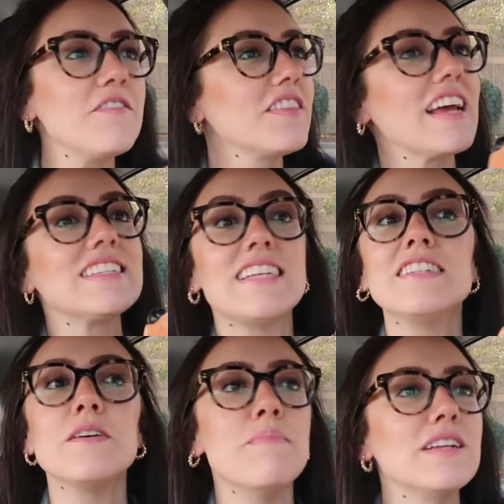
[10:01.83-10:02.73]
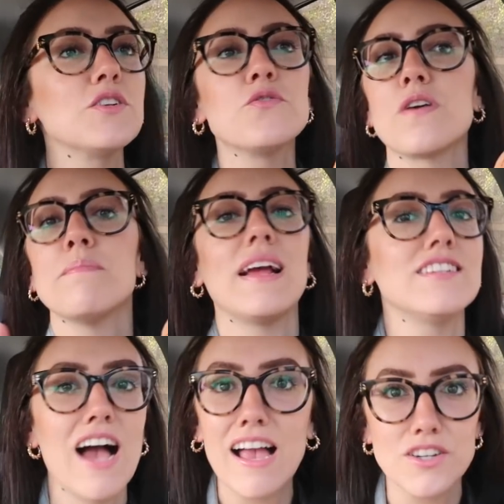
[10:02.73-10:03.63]
even like sentimental from my
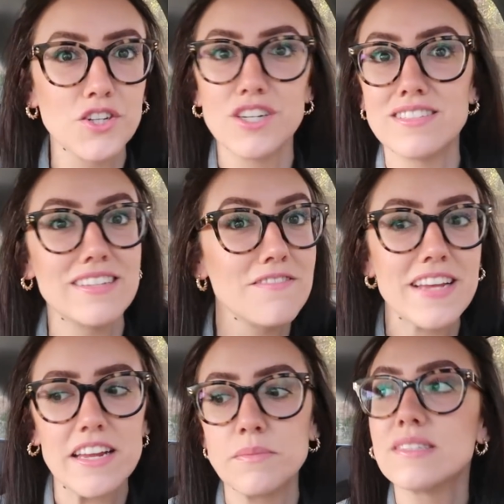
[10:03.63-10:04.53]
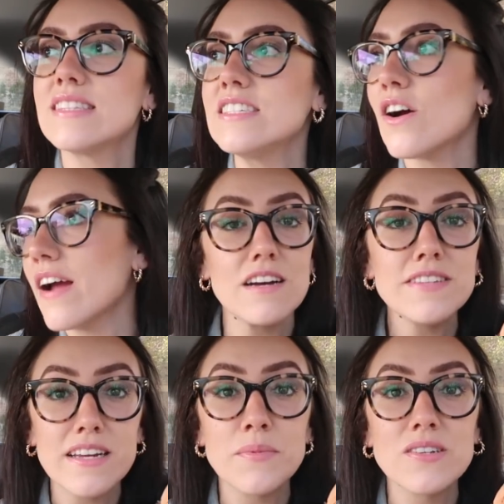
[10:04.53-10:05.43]
childhood stuffed animals. These are stuffed
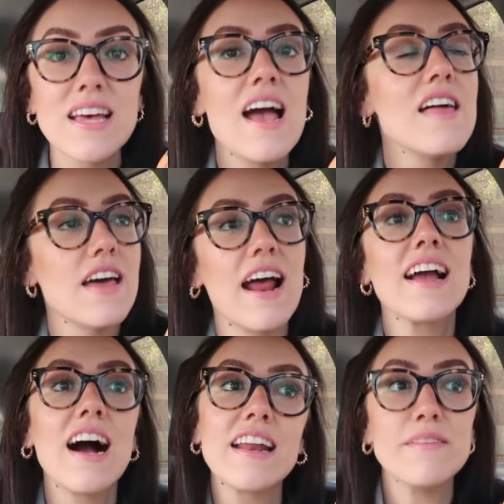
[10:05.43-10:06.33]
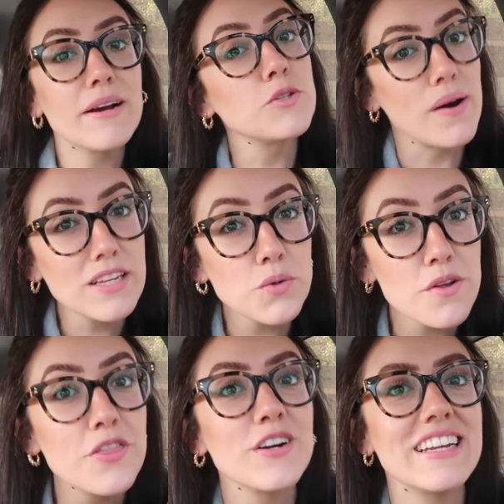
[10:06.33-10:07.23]
animals that I got in my 20s
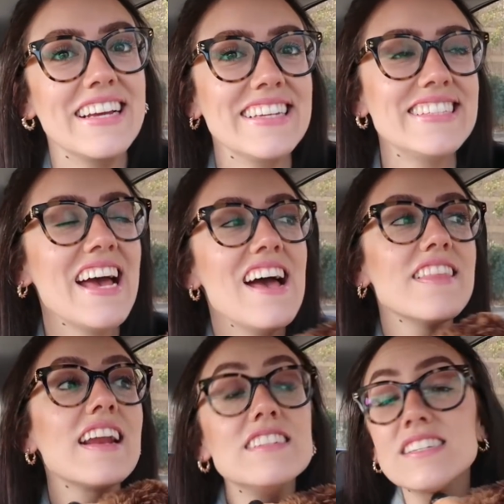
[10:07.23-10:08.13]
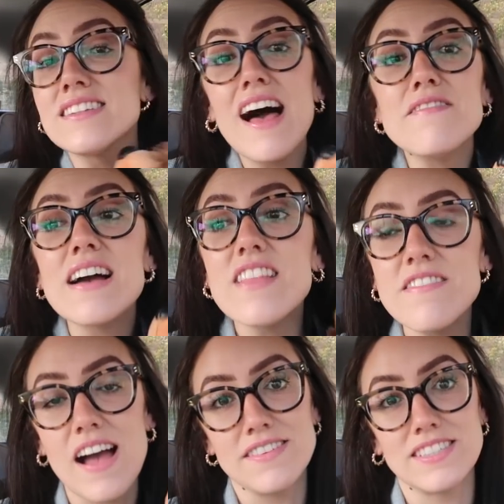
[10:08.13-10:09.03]
or 30s that I just love. I
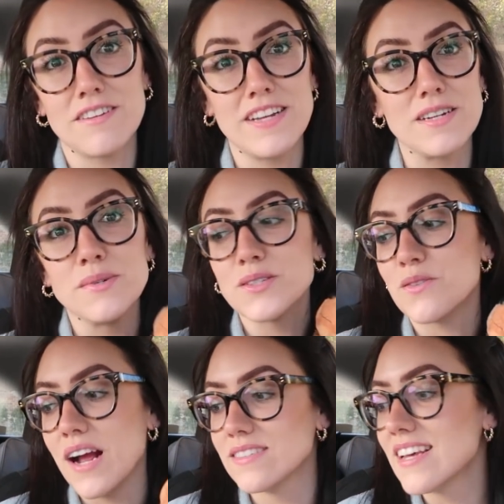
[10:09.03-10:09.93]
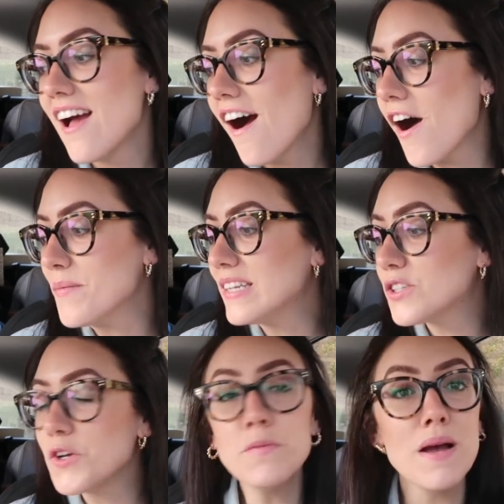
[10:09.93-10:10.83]
love having stuffed animals around. And
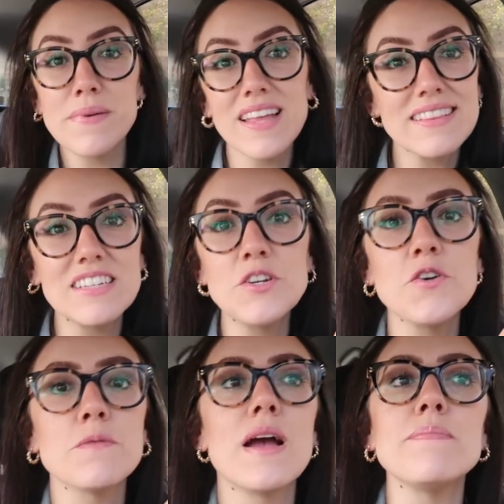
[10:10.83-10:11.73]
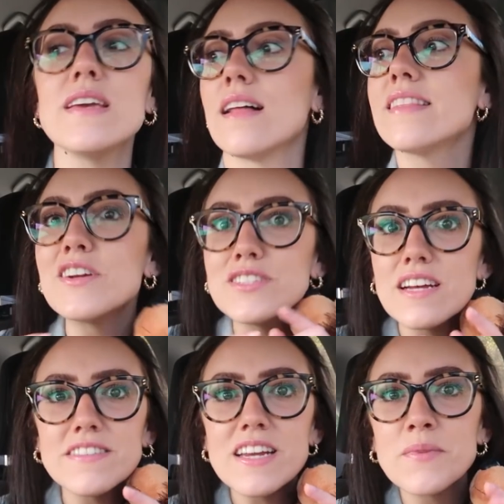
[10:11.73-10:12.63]
so you might be like that too. There might be a little
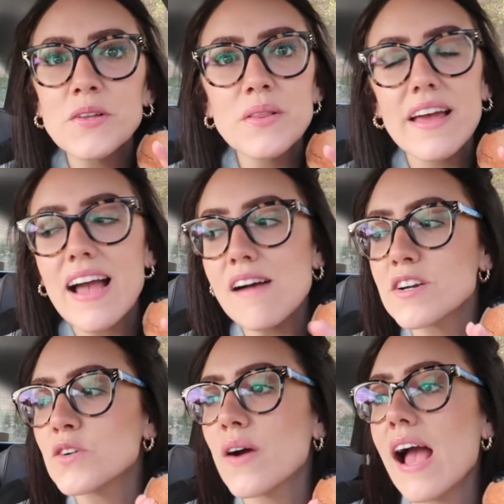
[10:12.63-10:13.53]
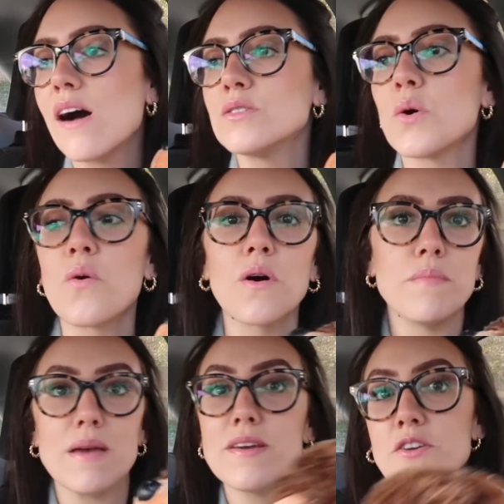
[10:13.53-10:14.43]
stuffed animal that you like having around, or
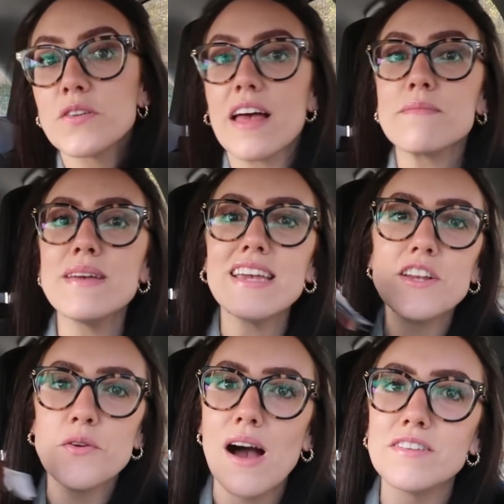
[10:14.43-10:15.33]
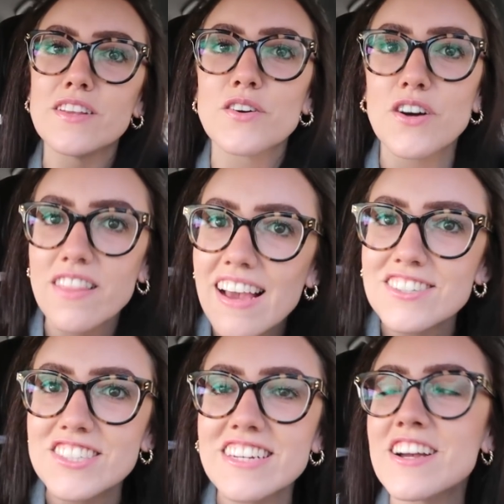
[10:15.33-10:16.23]
maybe you're like me and you have a little
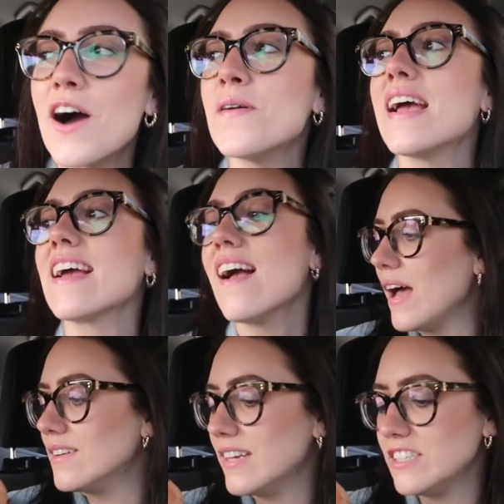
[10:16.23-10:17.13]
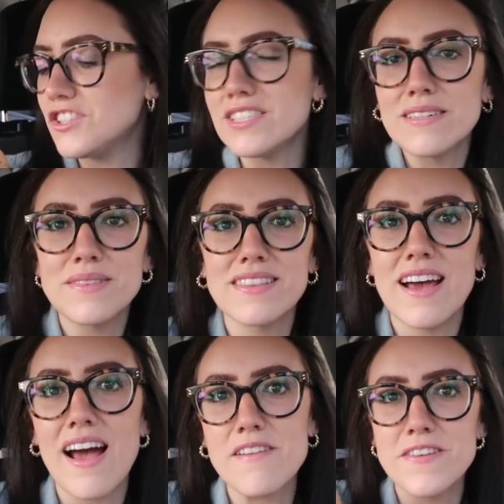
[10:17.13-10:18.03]
collection going, but it's just something
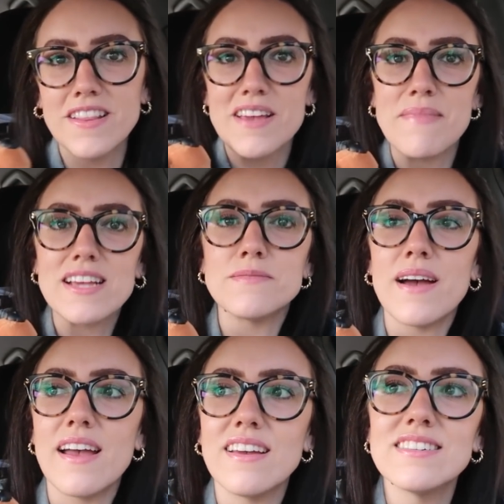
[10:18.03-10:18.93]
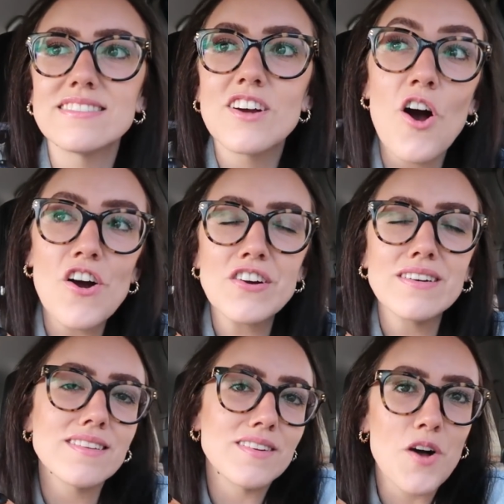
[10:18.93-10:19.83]
that I feel like makes my car
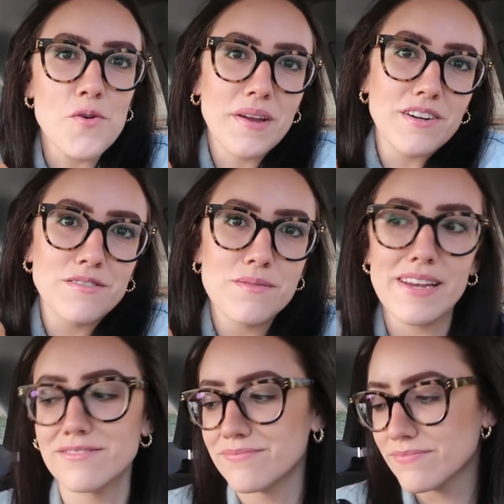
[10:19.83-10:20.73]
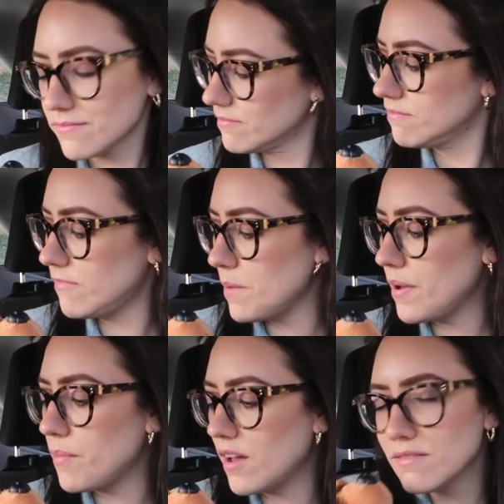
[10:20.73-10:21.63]
a little homier for me. Right,
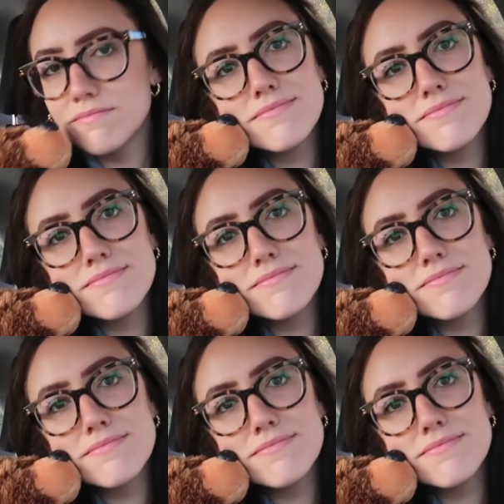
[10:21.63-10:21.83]
Bubba?